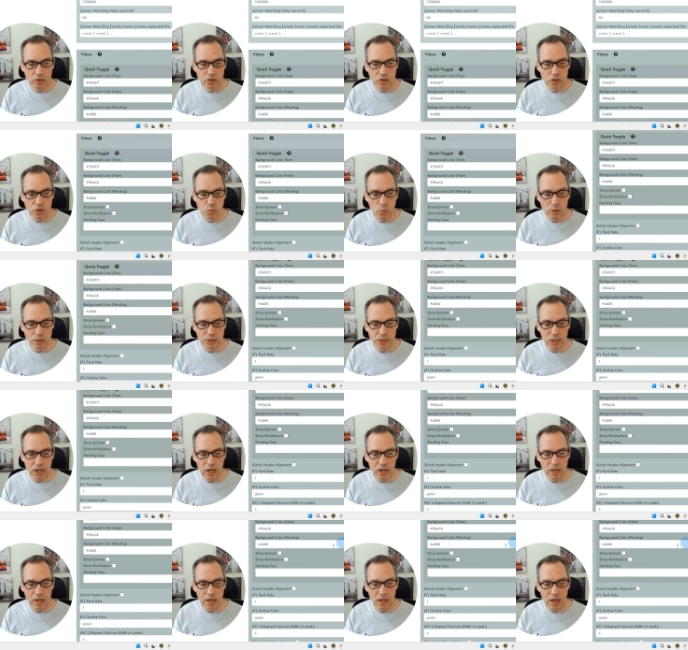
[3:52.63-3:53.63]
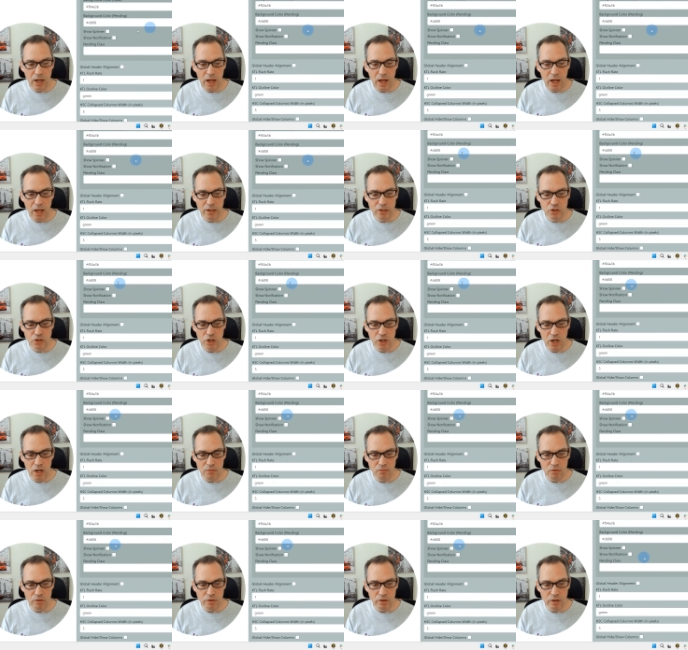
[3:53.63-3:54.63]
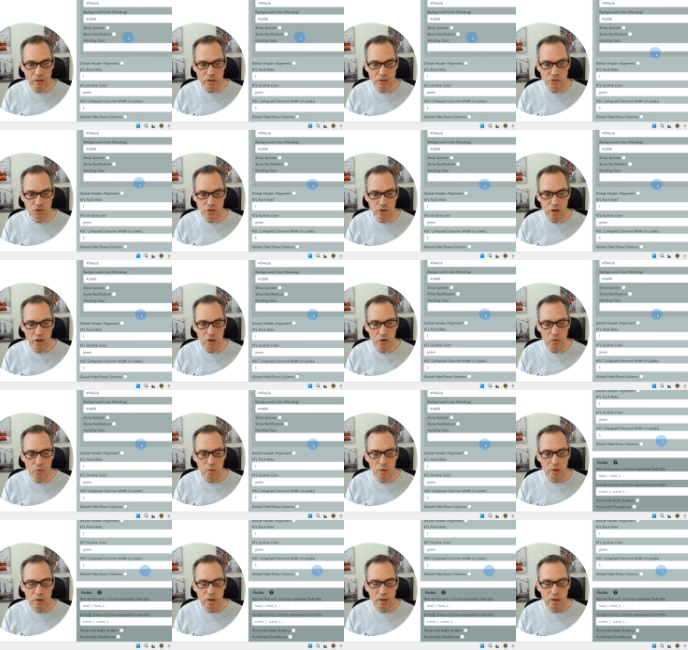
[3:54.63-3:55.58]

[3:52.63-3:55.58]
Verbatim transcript: Just once again, uncheck everything as you go.